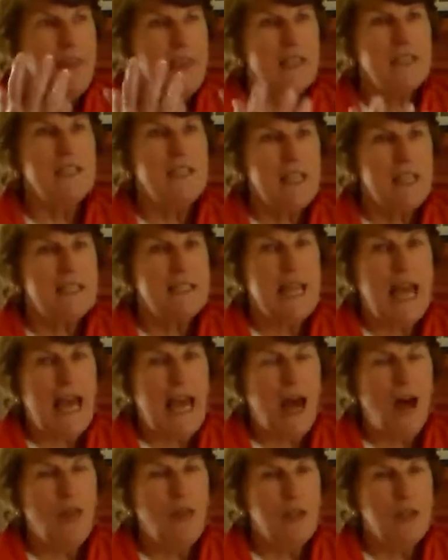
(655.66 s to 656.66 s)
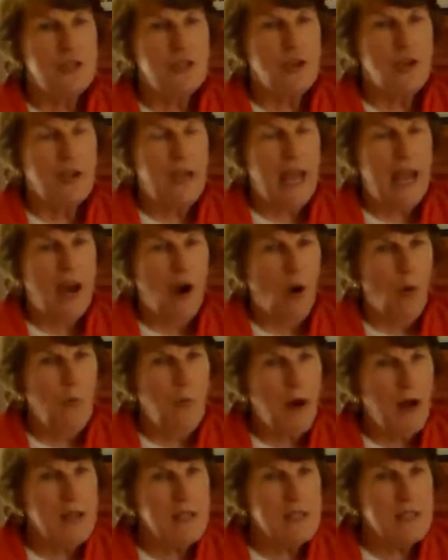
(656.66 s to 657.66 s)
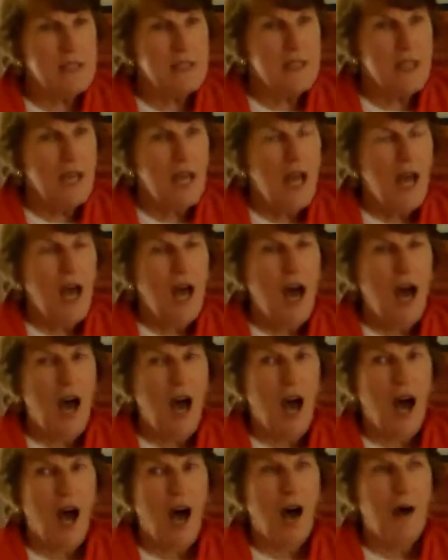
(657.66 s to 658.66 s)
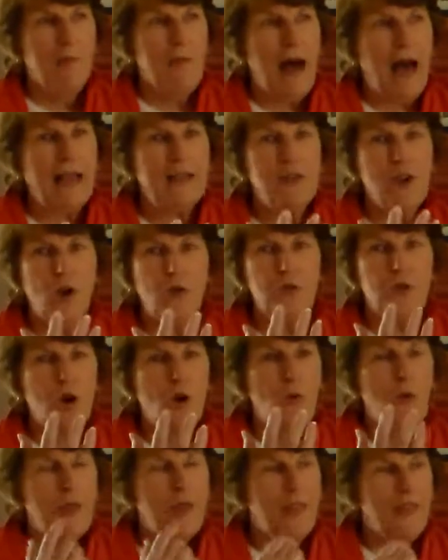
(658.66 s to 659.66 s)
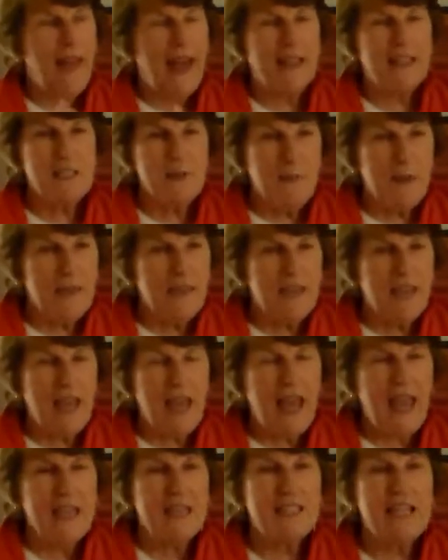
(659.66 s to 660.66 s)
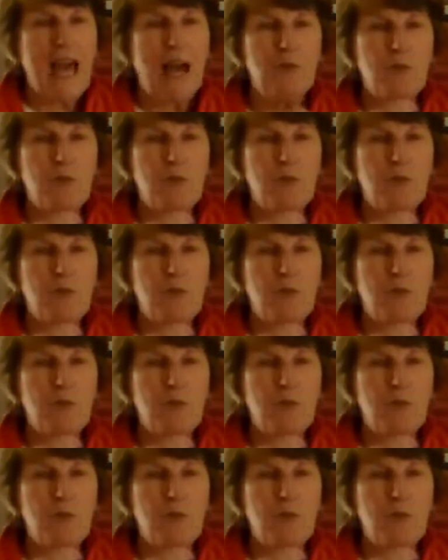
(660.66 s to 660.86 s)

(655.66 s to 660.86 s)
This is how this could help us. I don't know whether that's been the case.